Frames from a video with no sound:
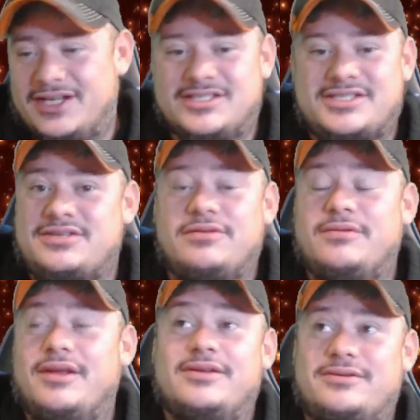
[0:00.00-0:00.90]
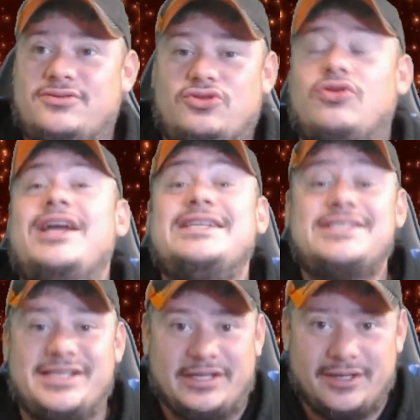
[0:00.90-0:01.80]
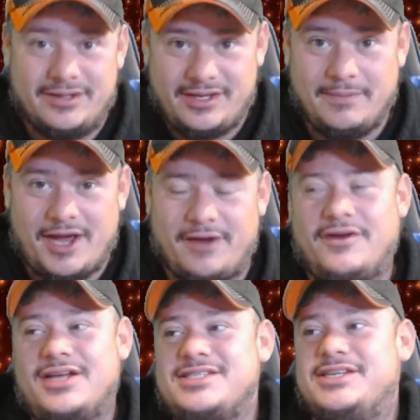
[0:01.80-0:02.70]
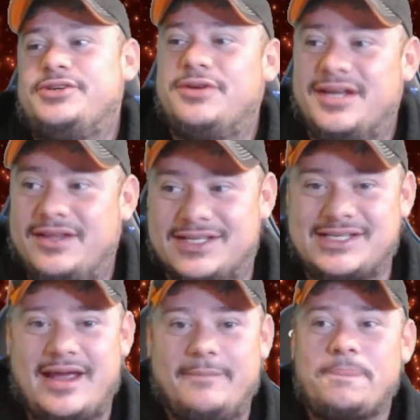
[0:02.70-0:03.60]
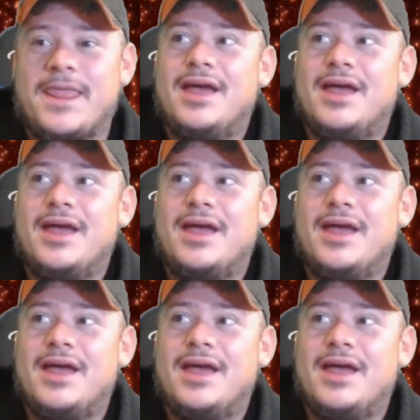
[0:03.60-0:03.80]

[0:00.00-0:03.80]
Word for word: It's crazy the amount of content you get in this game.